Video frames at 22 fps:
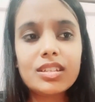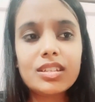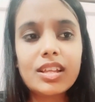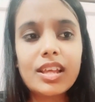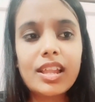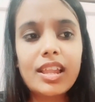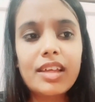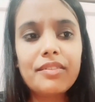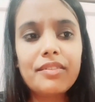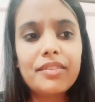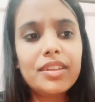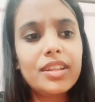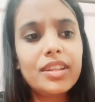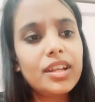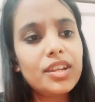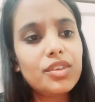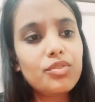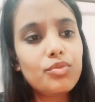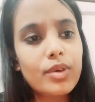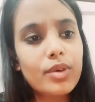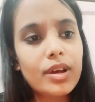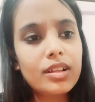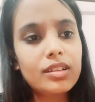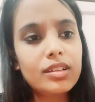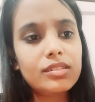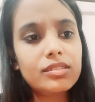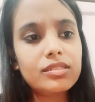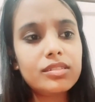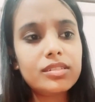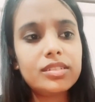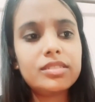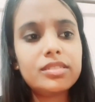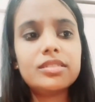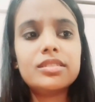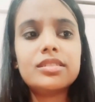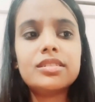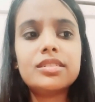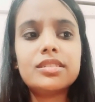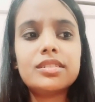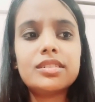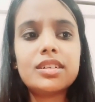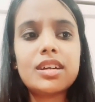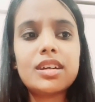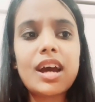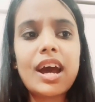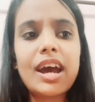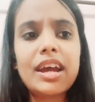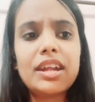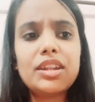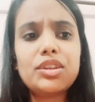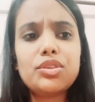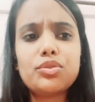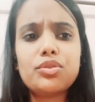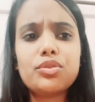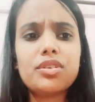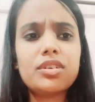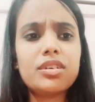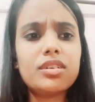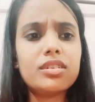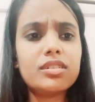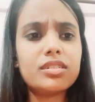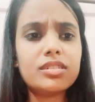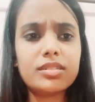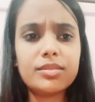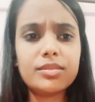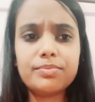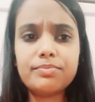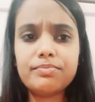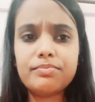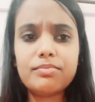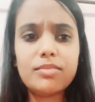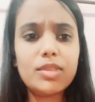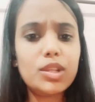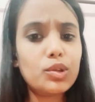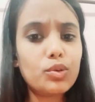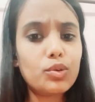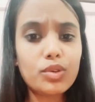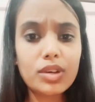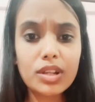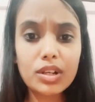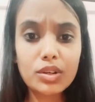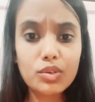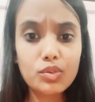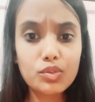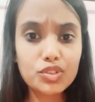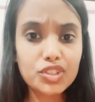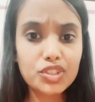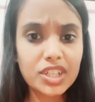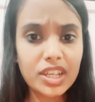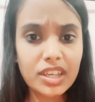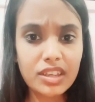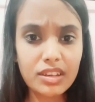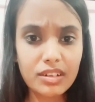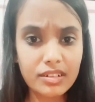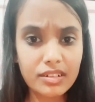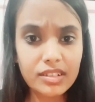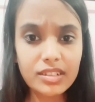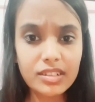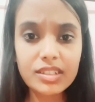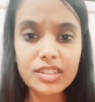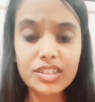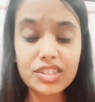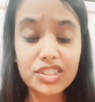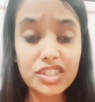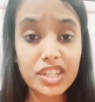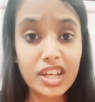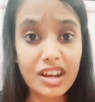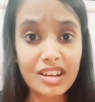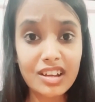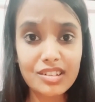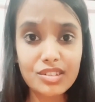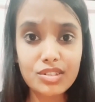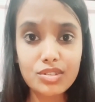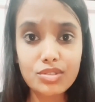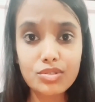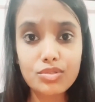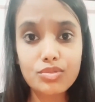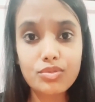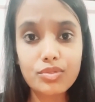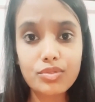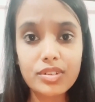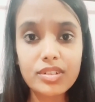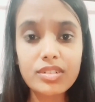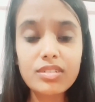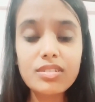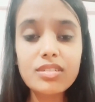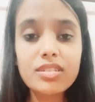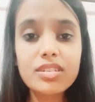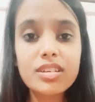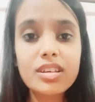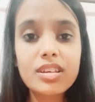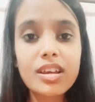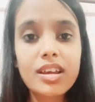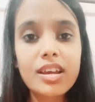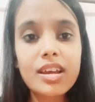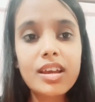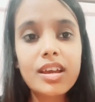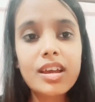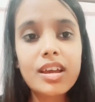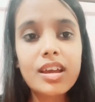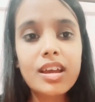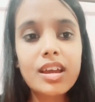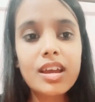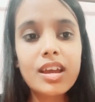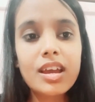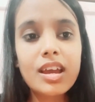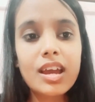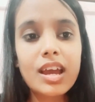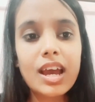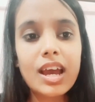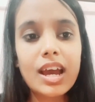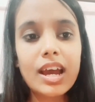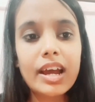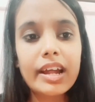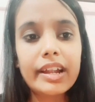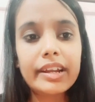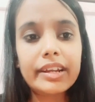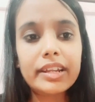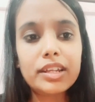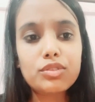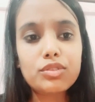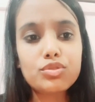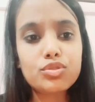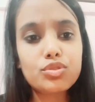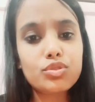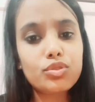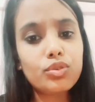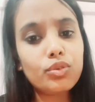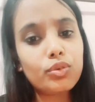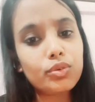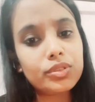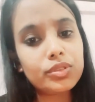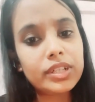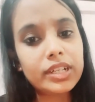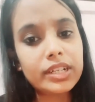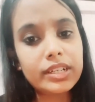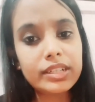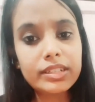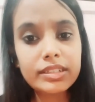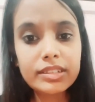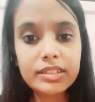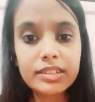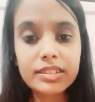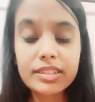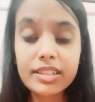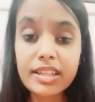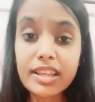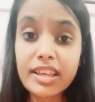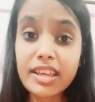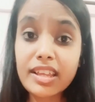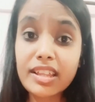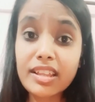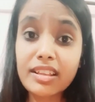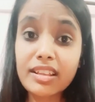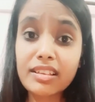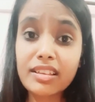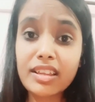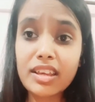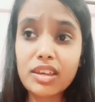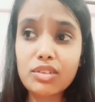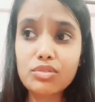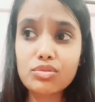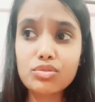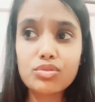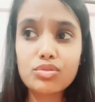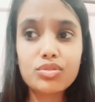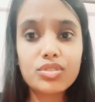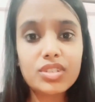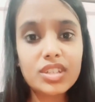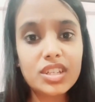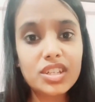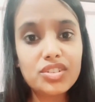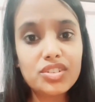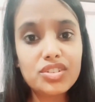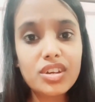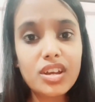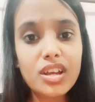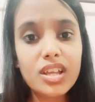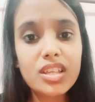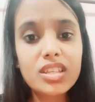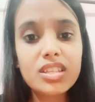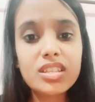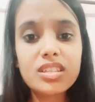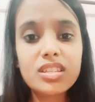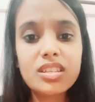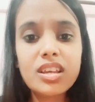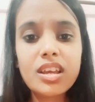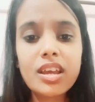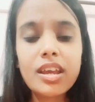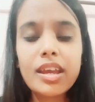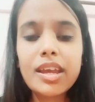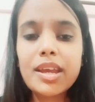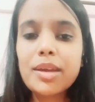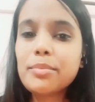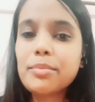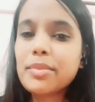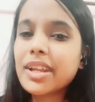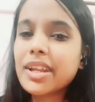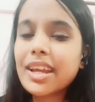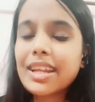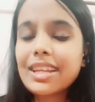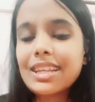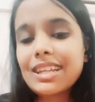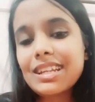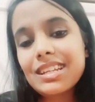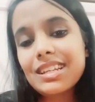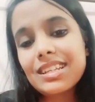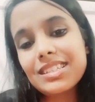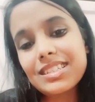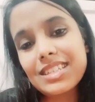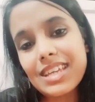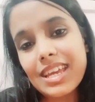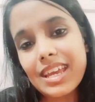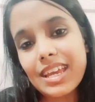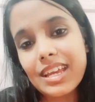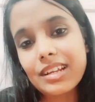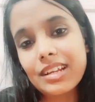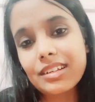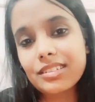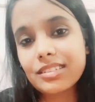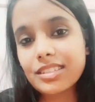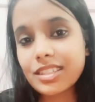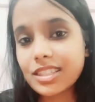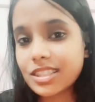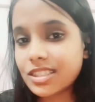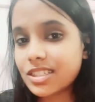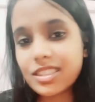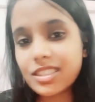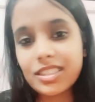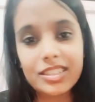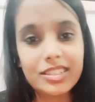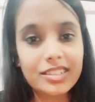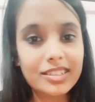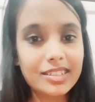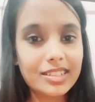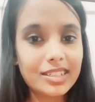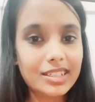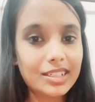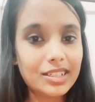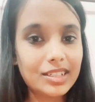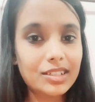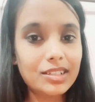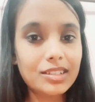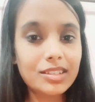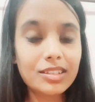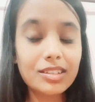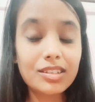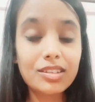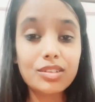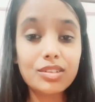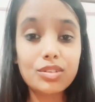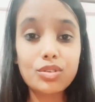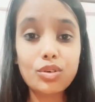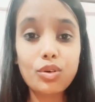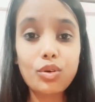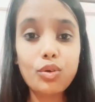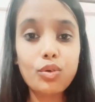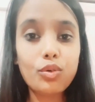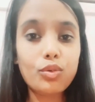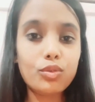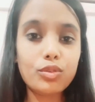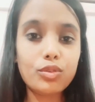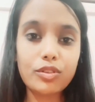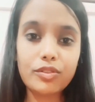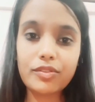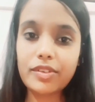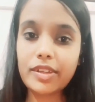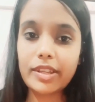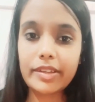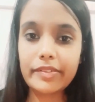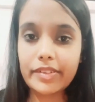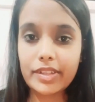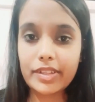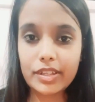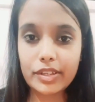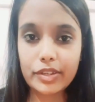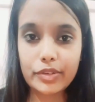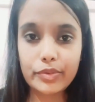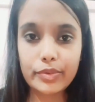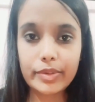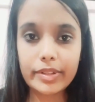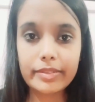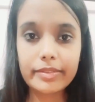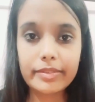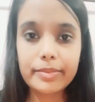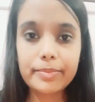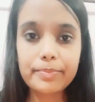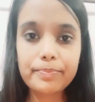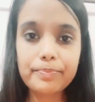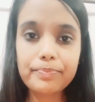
11th and 12th, I took local coaching here, JRS tutorials. And I used to go there and they used to teach us. But I didn't take NEET seriously the whole of 11th and 12th.